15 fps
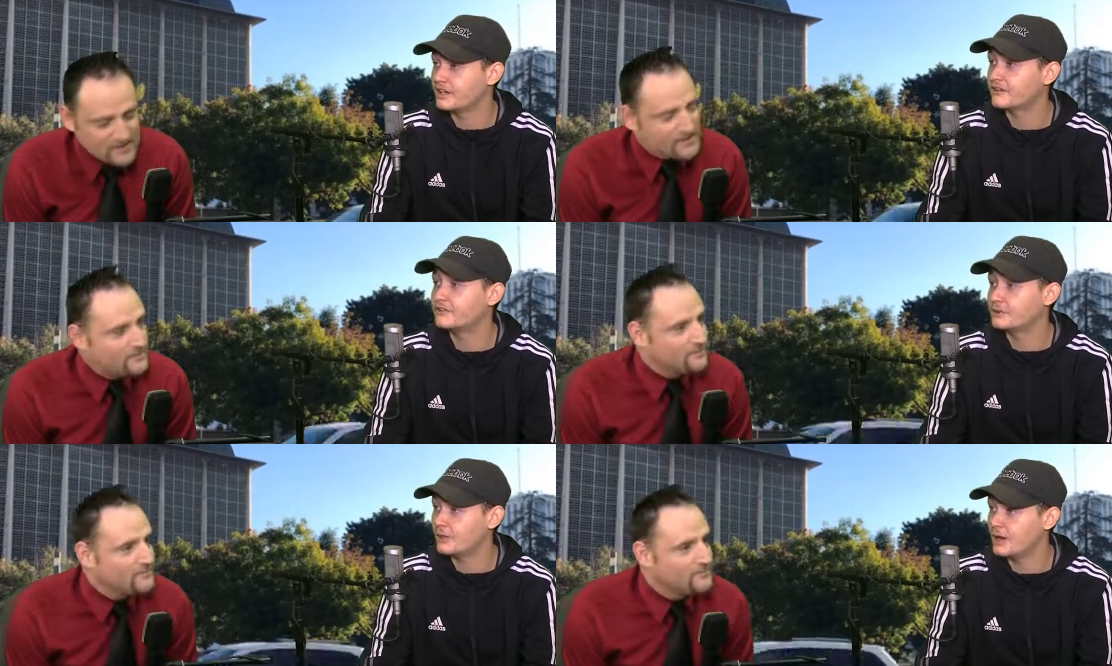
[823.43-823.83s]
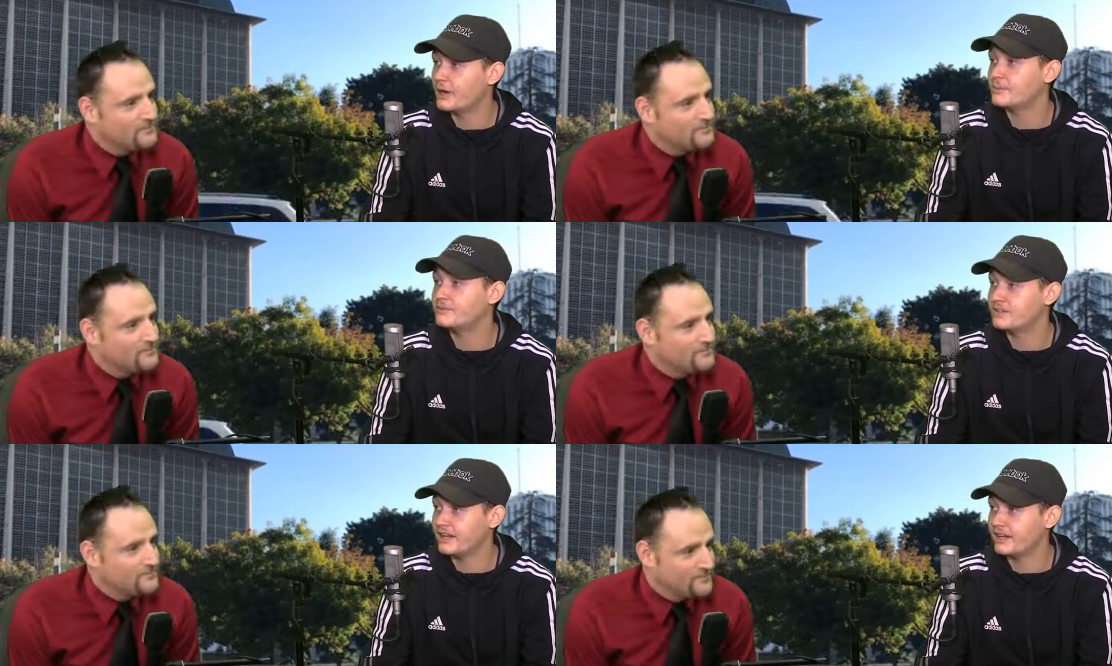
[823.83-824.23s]
Speaker 1: can give you
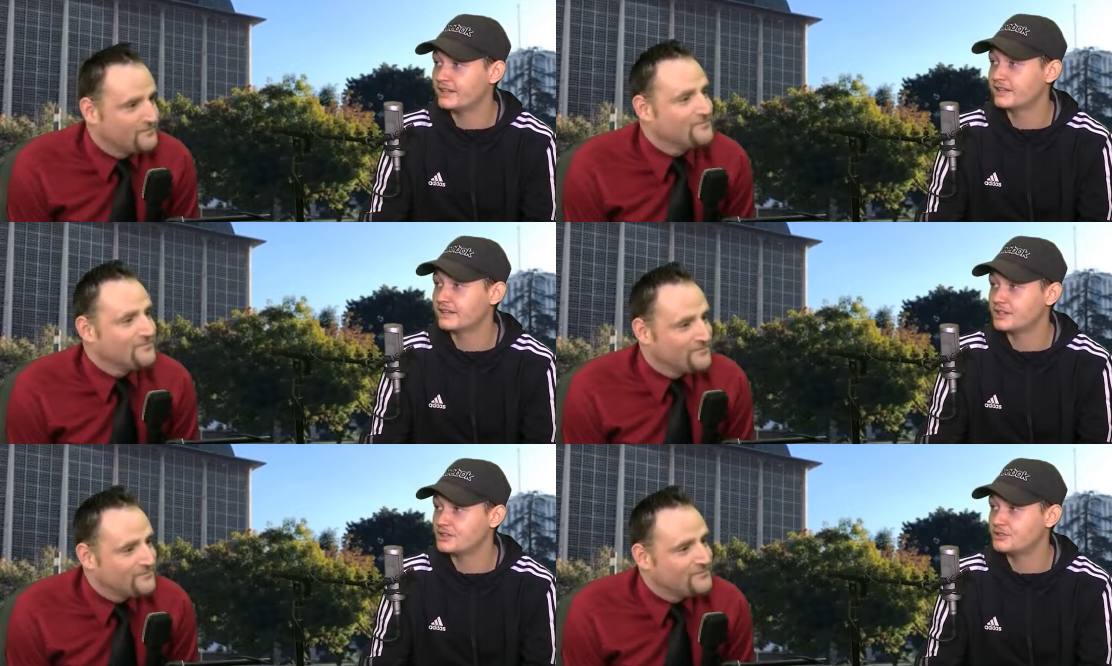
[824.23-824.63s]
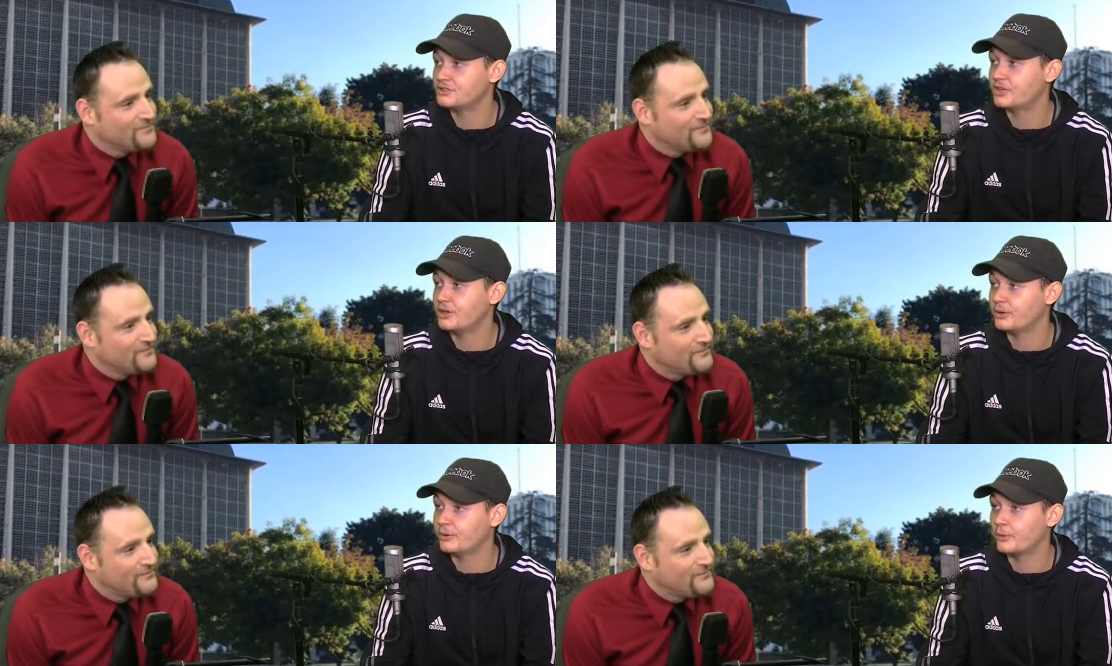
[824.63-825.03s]
an update and let you
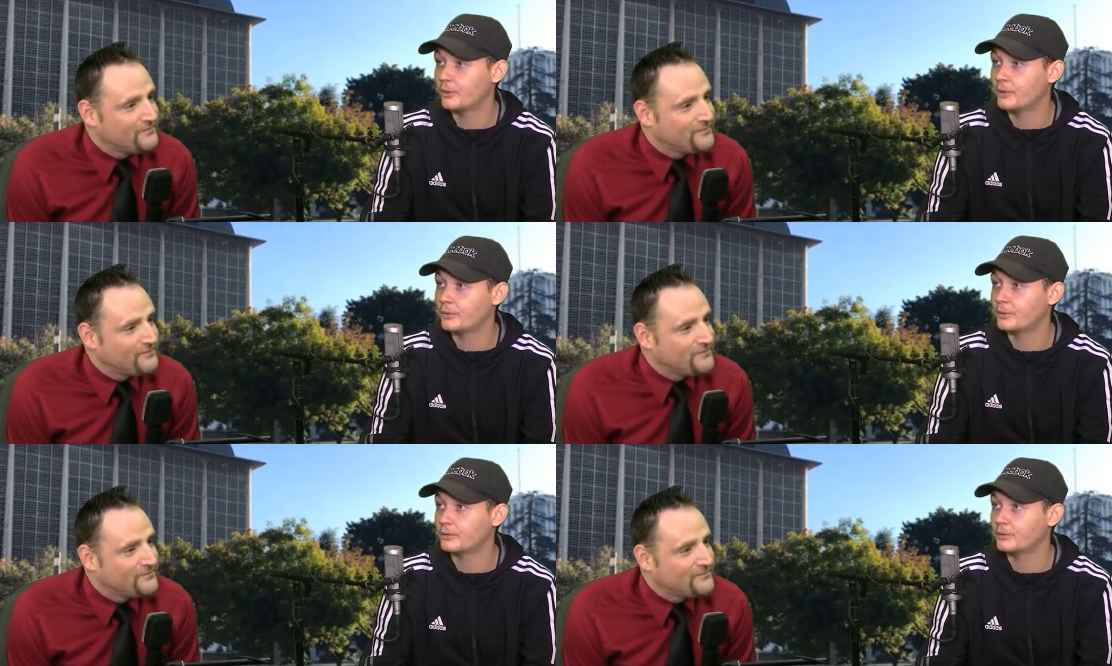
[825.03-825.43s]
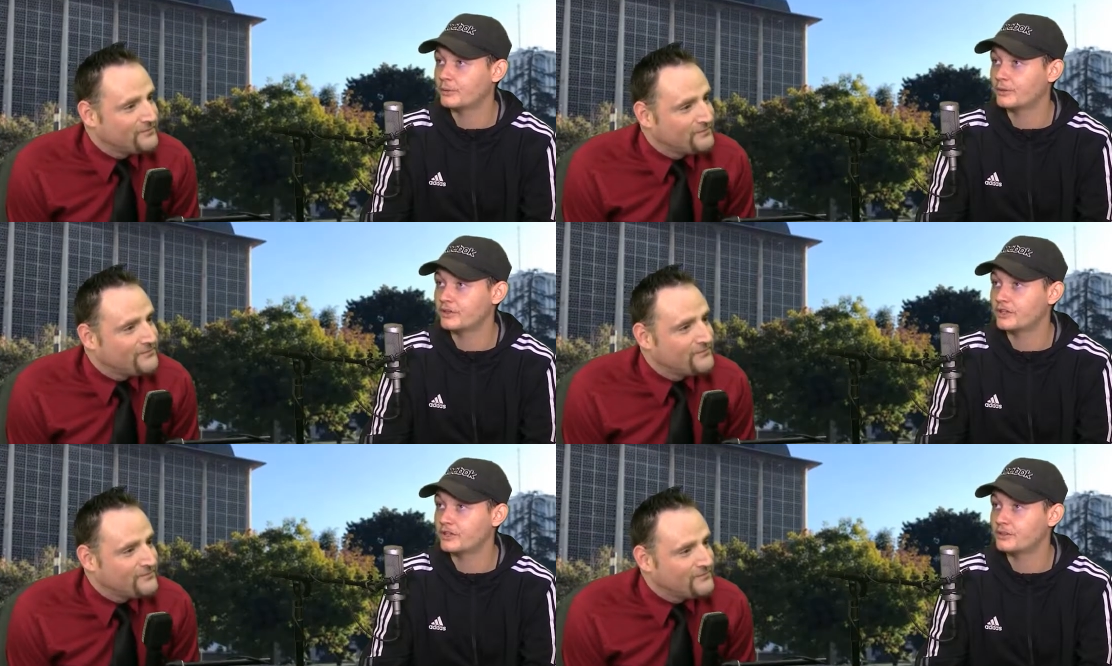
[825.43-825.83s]
know what we're
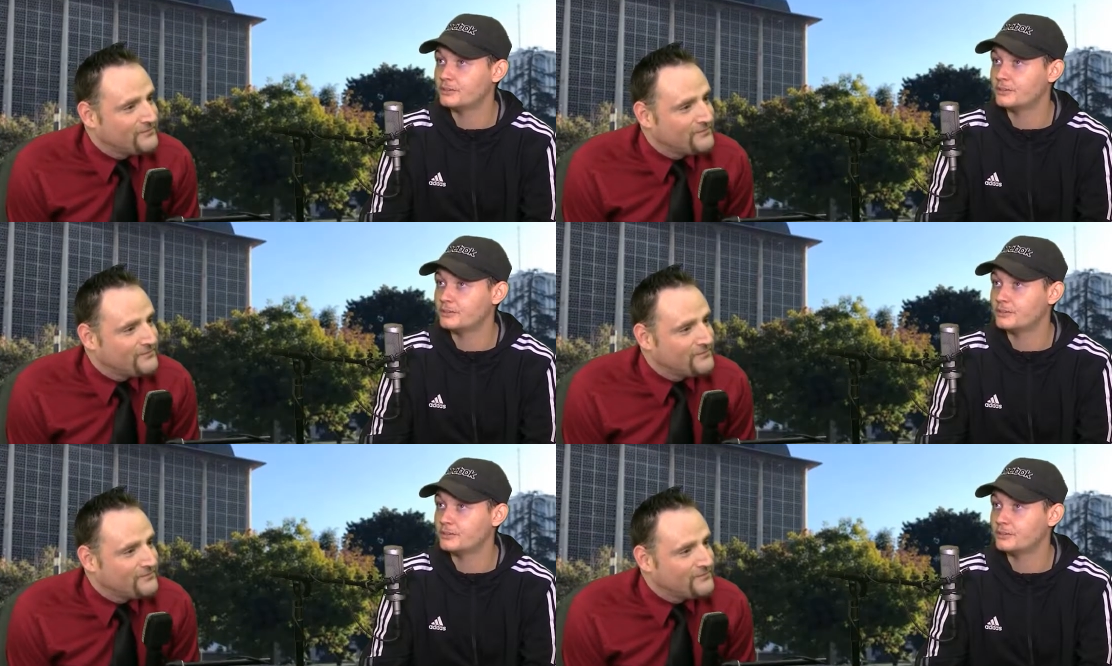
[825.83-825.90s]
really going